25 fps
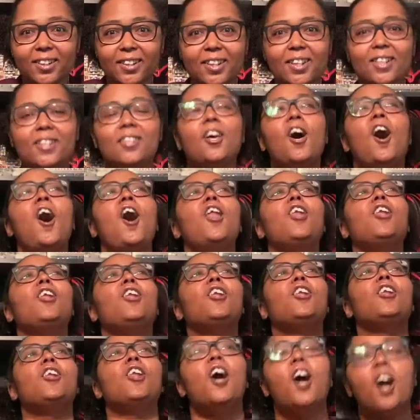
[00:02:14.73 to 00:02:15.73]
It's
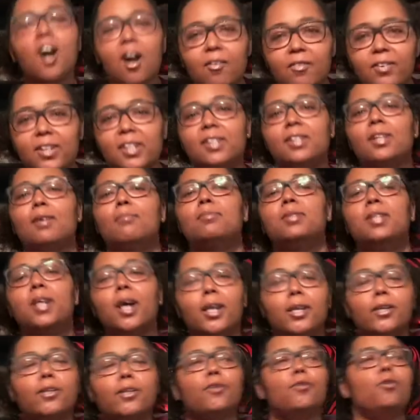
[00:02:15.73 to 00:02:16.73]
hilarious, I'm
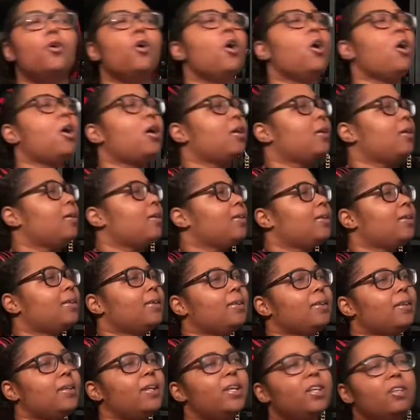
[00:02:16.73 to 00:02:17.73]
telling you.
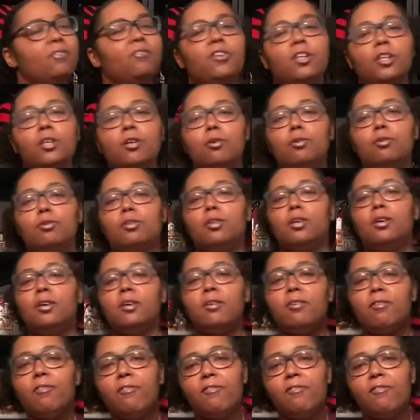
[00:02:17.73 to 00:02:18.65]
His videos are the